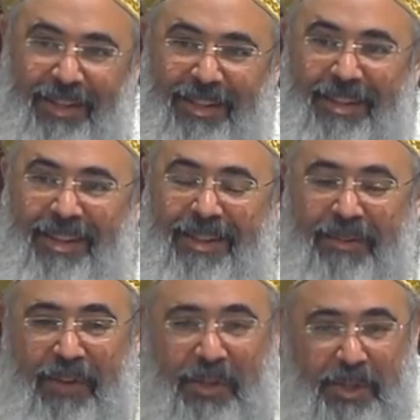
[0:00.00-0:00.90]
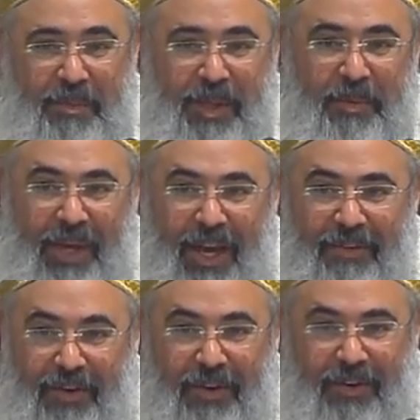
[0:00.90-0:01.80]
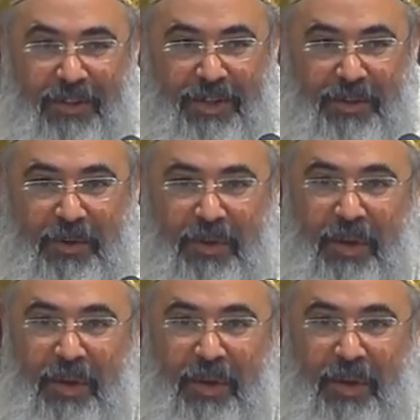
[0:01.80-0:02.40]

the, the fellowship that we have here on this earth,